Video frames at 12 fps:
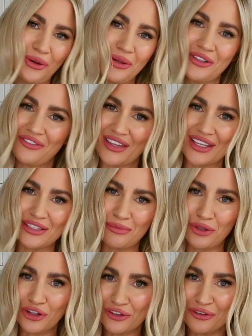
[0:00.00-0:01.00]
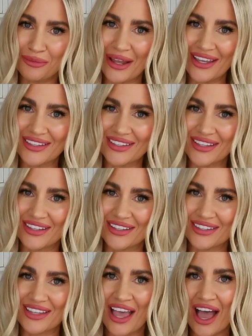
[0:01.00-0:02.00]
all of these beautiful
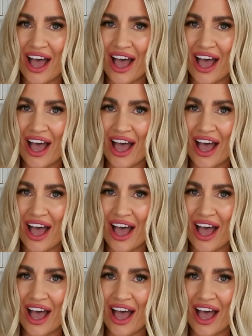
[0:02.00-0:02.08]
pieces.